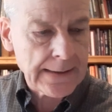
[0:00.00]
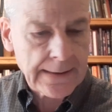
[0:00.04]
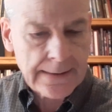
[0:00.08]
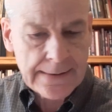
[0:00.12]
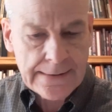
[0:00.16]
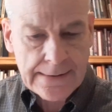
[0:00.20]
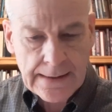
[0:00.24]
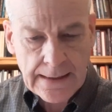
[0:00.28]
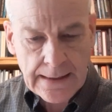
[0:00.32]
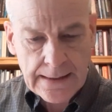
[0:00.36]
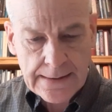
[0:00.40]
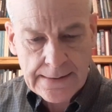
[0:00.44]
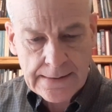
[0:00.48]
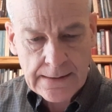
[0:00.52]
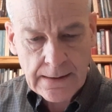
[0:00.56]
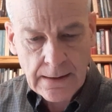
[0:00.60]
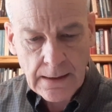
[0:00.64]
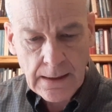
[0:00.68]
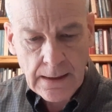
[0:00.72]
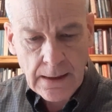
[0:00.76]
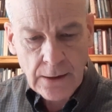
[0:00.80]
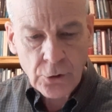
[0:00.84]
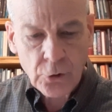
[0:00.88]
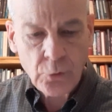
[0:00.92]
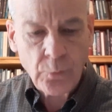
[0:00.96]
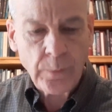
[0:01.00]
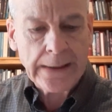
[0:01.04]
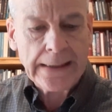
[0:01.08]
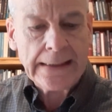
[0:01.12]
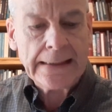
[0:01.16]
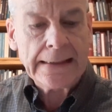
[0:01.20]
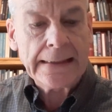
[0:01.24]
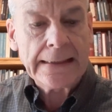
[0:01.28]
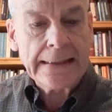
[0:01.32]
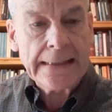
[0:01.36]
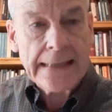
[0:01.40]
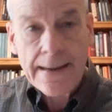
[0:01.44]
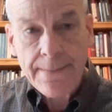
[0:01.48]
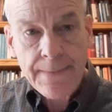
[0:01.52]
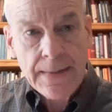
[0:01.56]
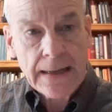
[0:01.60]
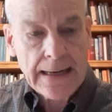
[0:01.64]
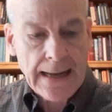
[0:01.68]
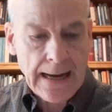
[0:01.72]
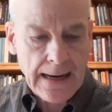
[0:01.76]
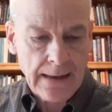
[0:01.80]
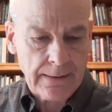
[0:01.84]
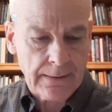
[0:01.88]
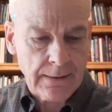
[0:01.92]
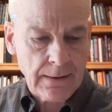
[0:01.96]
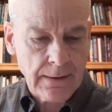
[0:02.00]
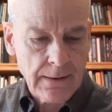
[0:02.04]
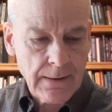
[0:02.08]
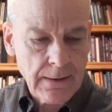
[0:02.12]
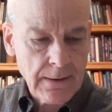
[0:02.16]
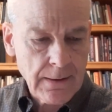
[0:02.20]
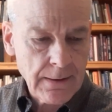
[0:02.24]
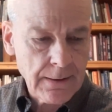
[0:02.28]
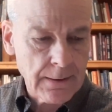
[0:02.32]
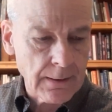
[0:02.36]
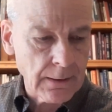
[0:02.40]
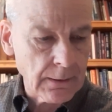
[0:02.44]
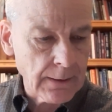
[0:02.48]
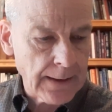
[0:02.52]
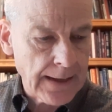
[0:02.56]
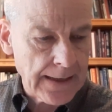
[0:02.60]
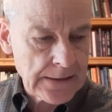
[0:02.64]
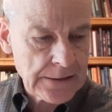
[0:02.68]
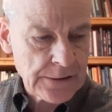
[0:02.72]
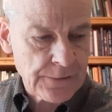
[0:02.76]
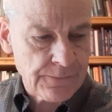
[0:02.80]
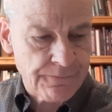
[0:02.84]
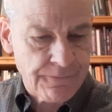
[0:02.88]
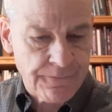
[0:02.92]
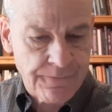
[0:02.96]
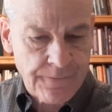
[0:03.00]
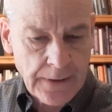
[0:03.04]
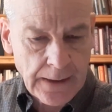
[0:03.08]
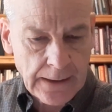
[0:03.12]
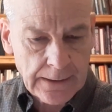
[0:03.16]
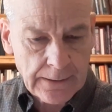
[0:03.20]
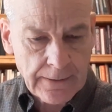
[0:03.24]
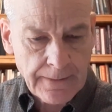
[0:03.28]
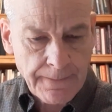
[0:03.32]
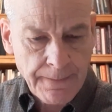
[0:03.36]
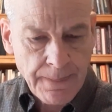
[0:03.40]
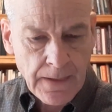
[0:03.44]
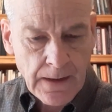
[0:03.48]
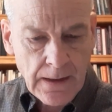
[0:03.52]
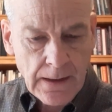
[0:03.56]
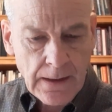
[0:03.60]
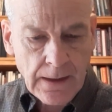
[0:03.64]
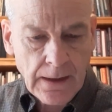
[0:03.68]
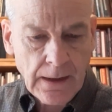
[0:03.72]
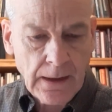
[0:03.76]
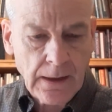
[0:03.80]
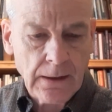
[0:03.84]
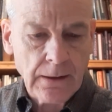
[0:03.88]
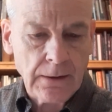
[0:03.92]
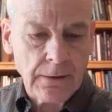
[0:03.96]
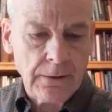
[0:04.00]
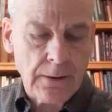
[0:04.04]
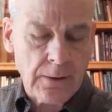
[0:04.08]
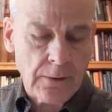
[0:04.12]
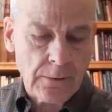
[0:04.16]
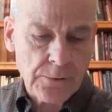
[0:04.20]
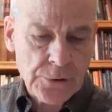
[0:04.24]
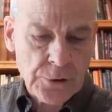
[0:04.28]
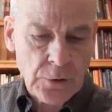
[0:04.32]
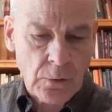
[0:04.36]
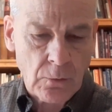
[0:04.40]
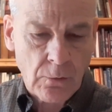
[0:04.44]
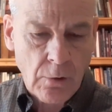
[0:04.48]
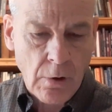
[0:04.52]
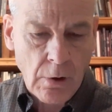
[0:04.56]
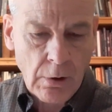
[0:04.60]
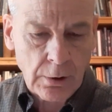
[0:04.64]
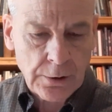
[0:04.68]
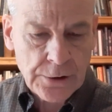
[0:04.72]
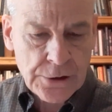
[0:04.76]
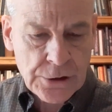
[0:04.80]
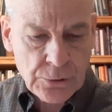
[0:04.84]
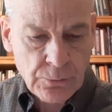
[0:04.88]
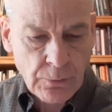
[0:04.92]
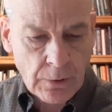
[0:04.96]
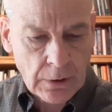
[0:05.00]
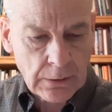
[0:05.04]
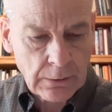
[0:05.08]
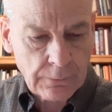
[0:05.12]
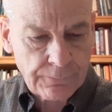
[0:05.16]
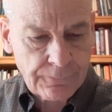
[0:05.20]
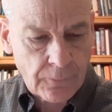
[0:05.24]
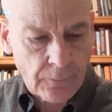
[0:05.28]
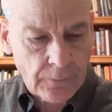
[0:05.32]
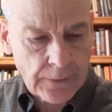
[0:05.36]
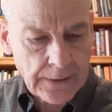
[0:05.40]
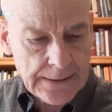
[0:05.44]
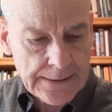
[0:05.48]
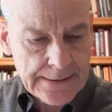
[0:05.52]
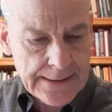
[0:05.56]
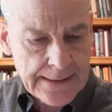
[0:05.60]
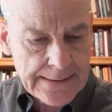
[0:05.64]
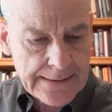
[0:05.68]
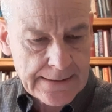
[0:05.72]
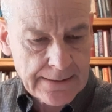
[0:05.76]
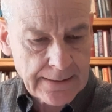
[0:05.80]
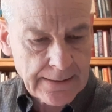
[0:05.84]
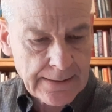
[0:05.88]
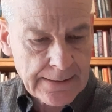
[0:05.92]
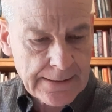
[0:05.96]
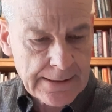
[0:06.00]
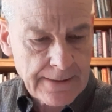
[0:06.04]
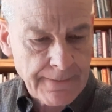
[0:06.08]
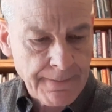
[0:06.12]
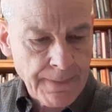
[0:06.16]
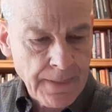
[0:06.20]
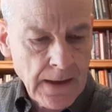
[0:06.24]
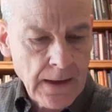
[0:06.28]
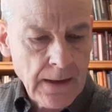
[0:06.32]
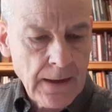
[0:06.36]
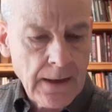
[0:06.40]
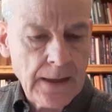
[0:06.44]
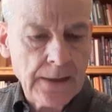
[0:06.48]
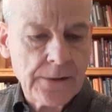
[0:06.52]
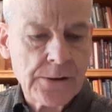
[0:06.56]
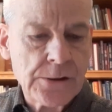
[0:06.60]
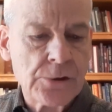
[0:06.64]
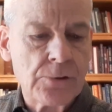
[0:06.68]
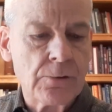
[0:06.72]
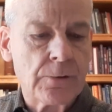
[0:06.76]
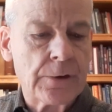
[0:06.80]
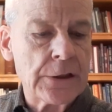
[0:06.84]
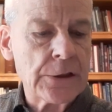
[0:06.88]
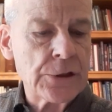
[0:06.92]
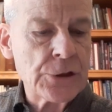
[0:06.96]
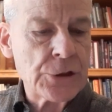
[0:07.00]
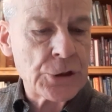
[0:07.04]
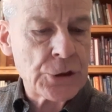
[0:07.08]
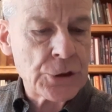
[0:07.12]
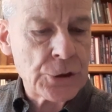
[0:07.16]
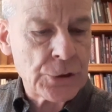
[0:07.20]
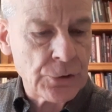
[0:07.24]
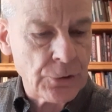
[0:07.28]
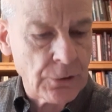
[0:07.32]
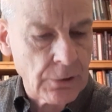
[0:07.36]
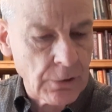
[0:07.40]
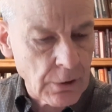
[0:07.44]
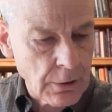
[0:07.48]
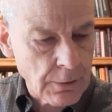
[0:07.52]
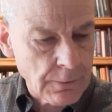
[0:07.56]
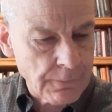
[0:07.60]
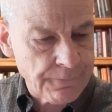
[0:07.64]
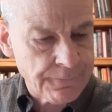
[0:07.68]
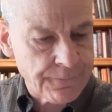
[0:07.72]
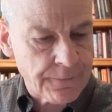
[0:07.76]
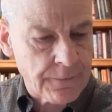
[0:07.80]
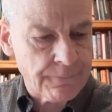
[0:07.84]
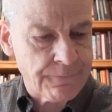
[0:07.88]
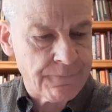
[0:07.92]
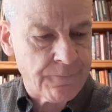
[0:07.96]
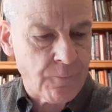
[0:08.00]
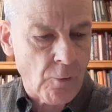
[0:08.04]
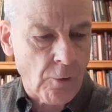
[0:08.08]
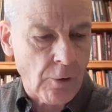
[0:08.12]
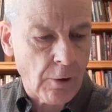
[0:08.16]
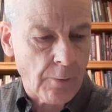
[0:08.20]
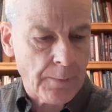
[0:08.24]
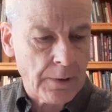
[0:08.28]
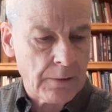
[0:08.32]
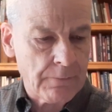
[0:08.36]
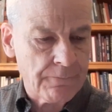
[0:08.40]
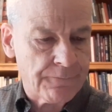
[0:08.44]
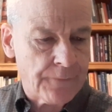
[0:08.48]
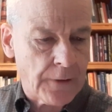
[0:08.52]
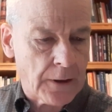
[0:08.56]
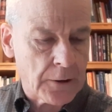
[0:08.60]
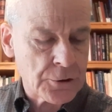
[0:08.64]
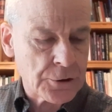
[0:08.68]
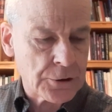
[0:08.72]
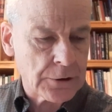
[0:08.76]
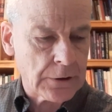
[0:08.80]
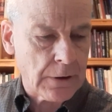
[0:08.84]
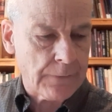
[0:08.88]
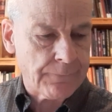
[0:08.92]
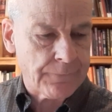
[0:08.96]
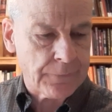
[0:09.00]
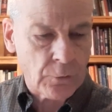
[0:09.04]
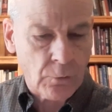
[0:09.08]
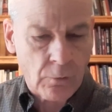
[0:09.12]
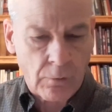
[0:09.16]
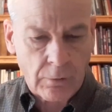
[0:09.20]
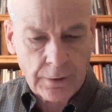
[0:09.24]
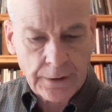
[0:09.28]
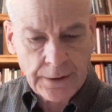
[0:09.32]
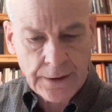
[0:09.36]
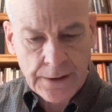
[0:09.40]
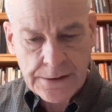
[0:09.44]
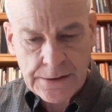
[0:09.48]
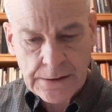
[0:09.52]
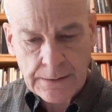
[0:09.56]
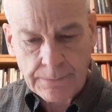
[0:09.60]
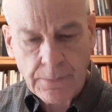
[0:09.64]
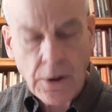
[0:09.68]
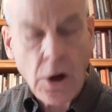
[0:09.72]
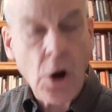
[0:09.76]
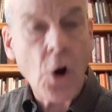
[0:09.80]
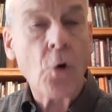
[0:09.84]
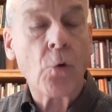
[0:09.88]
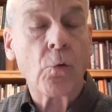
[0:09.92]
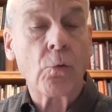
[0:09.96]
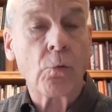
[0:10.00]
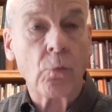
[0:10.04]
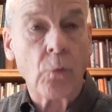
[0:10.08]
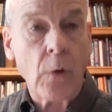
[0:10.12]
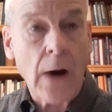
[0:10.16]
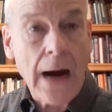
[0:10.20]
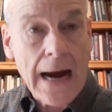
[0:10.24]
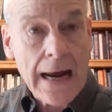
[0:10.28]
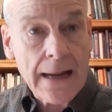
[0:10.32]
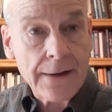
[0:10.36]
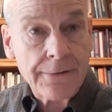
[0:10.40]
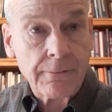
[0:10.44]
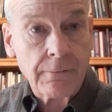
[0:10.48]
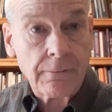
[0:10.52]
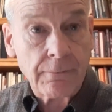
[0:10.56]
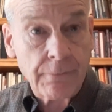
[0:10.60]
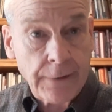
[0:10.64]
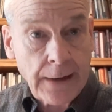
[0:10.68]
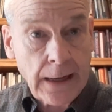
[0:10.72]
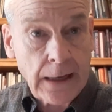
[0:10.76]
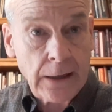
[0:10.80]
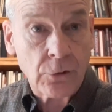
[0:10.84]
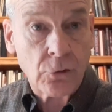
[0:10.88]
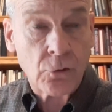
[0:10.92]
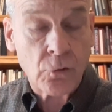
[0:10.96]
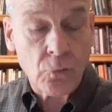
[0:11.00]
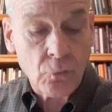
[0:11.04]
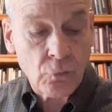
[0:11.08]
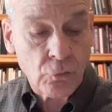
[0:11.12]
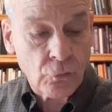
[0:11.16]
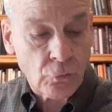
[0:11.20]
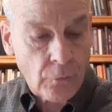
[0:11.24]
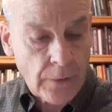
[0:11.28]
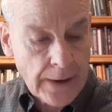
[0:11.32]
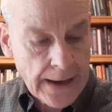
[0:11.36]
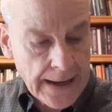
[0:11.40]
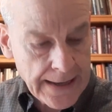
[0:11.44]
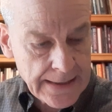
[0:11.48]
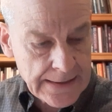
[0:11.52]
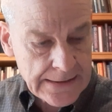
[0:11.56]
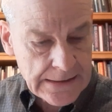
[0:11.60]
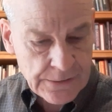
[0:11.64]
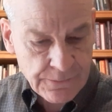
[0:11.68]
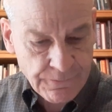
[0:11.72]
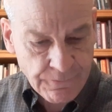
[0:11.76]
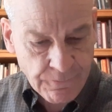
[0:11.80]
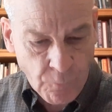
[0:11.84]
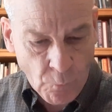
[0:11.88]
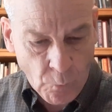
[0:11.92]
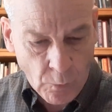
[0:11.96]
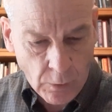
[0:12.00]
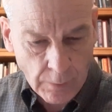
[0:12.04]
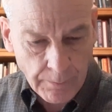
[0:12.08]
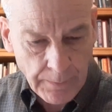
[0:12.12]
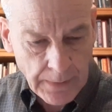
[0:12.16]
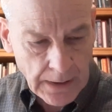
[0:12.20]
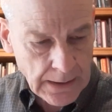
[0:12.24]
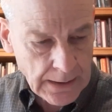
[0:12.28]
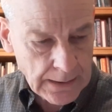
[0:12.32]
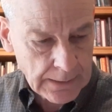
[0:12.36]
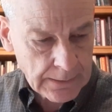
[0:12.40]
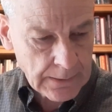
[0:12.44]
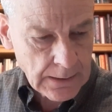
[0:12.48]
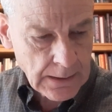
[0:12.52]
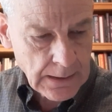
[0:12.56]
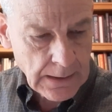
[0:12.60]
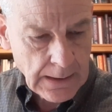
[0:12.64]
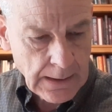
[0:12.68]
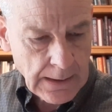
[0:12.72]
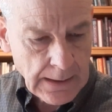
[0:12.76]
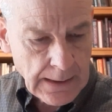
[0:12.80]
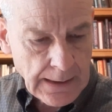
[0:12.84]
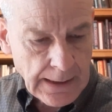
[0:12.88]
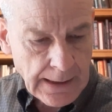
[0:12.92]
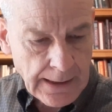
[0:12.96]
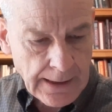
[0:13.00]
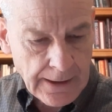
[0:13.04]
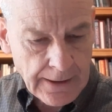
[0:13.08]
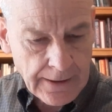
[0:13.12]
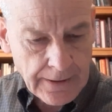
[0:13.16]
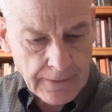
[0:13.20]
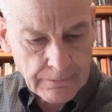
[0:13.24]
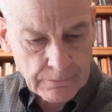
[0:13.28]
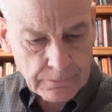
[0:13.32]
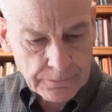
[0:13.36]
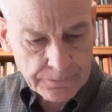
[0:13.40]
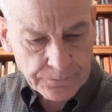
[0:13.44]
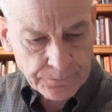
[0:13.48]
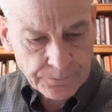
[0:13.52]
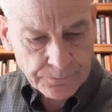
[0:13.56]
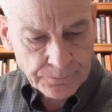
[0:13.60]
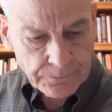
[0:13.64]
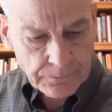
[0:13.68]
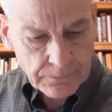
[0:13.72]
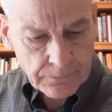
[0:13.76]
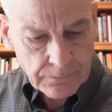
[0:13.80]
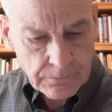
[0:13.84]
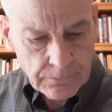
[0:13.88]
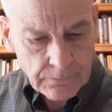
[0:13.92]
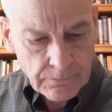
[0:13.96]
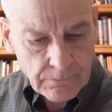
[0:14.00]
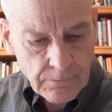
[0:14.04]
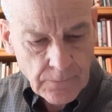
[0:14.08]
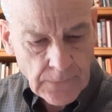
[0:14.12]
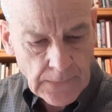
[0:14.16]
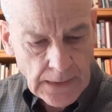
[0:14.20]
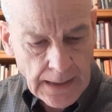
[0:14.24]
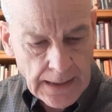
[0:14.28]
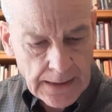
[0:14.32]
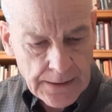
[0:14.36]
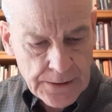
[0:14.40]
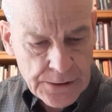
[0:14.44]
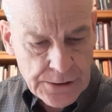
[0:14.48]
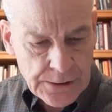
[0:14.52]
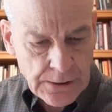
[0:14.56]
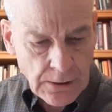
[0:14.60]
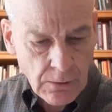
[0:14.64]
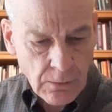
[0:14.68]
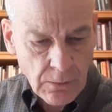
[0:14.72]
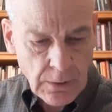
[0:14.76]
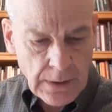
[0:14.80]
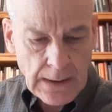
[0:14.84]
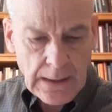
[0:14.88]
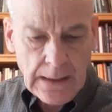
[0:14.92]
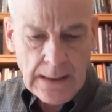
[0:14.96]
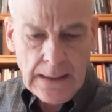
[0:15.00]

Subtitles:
exist to eliminate the less fit in their so-called struggle for existence. It's to conserve the form and function of an organism rather than to transform it. And so